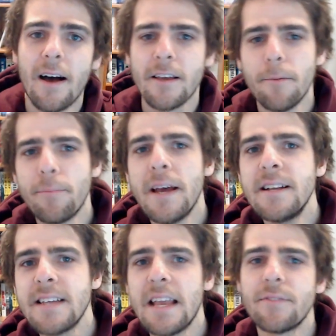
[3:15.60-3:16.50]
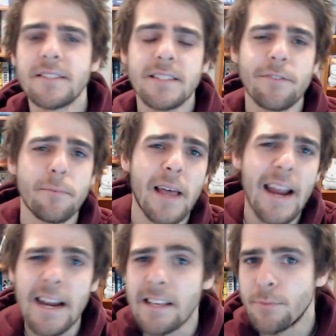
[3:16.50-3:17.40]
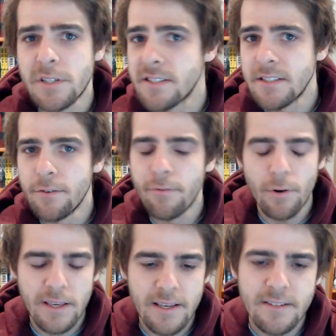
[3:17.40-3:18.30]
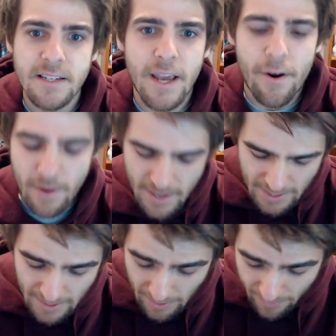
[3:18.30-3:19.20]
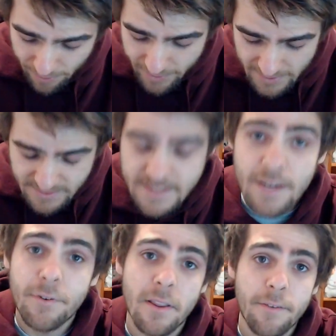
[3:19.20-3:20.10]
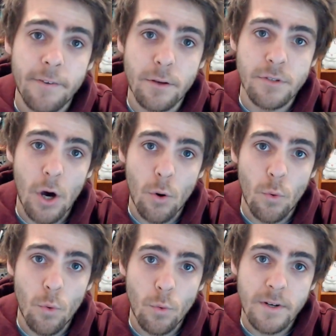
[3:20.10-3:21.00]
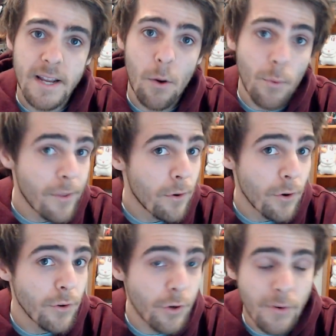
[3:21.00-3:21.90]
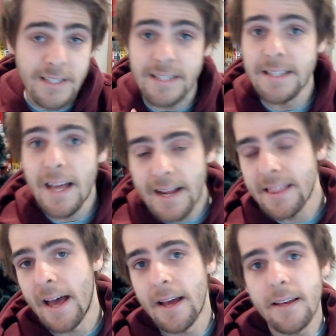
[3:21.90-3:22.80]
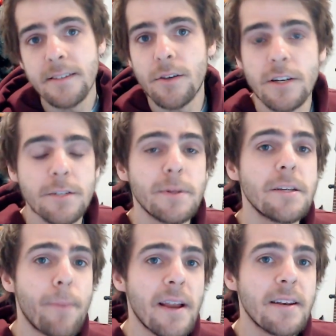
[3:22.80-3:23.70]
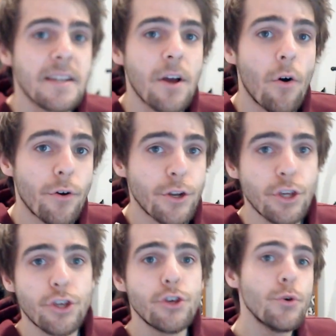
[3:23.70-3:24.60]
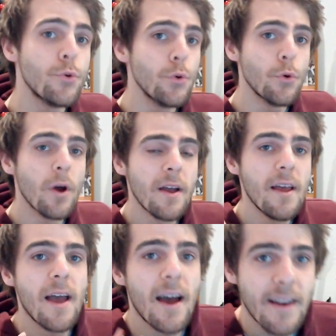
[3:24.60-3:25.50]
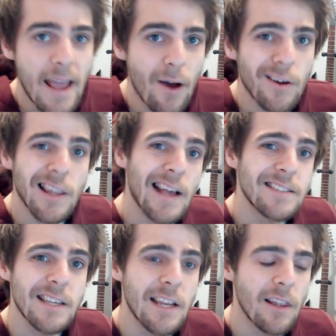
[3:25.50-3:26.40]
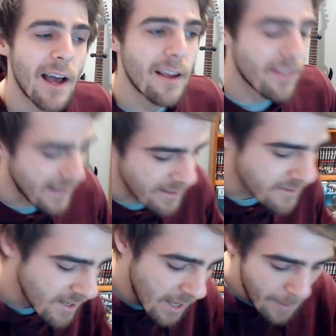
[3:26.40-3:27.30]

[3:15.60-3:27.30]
Compared to even stuff from the 80s, which is still 40 years ago, this definitely feels old. Now, whether or not you're going to like that is going to be depending on you and how classic you like things.